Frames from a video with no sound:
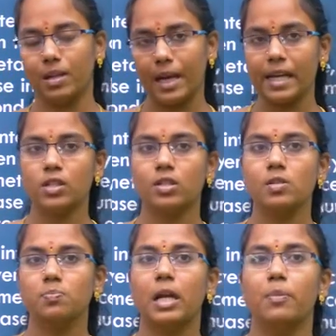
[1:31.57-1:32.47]
Light
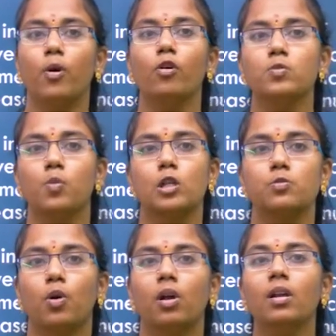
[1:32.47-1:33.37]
is made up of
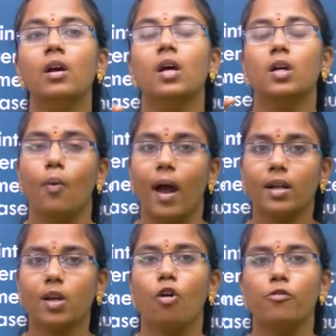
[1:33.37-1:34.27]
small
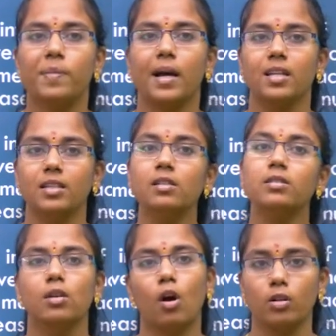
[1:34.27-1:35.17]
quanta of
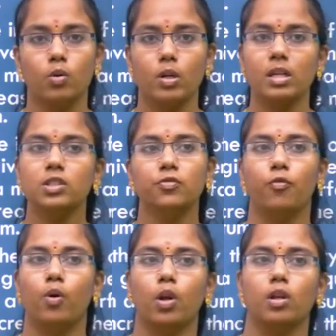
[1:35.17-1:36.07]
particles known as
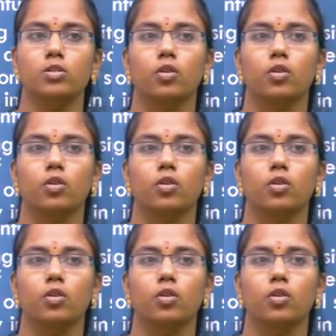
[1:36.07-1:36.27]
photons.